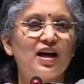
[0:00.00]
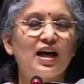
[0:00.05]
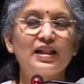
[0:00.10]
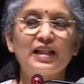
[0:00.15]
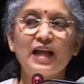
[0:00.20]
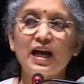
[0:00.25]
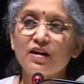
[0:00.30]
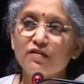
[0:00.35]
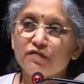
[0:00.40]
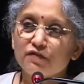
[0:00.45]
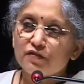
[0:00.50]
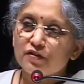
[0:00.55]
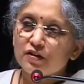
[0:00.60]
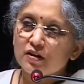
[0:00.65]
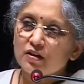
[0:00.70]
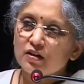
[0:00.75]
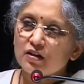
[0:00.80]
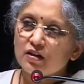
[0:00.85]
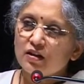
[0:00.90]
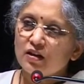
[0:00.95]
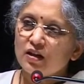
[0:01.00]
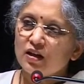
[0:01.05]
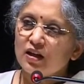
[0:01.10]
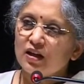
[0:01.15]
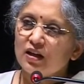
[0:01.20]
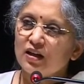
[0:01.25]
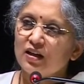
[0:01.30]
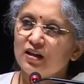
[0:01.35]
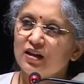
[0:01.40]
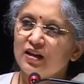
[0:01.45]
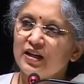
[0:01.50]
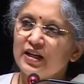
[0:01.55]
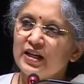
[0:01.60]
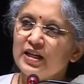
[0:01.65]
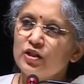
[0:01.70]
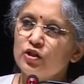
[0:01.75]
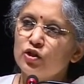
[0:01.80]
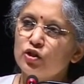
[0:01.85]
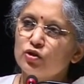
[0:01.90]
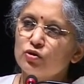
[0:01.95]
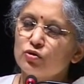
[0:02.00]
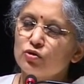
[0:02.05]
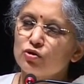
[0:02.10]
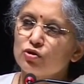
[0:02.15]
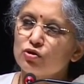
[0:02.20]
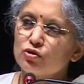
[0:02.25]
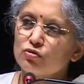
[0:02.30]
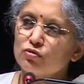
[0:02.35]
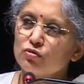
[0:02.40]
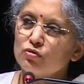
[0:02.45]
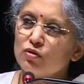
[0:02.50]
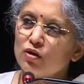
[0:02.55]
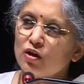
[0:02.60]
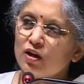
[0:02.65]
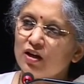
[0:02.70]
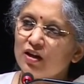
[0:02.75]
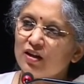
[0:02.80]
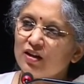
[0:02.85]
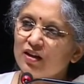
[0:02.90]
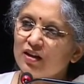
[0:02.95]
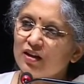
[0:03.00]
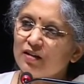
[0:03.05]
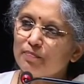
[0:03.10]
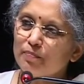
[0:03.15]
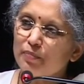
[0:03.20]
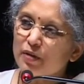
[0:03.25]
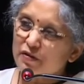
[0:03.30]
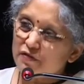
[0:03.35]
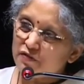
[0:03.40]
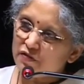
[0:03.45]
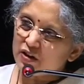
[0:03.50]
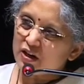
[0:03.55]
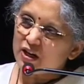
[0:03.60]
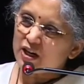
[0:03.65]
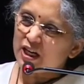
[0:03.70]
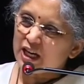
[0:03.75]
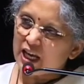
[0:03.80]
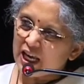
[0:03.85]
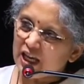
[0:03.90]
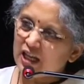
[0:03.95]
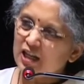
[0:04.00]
And that fear leads you to prefer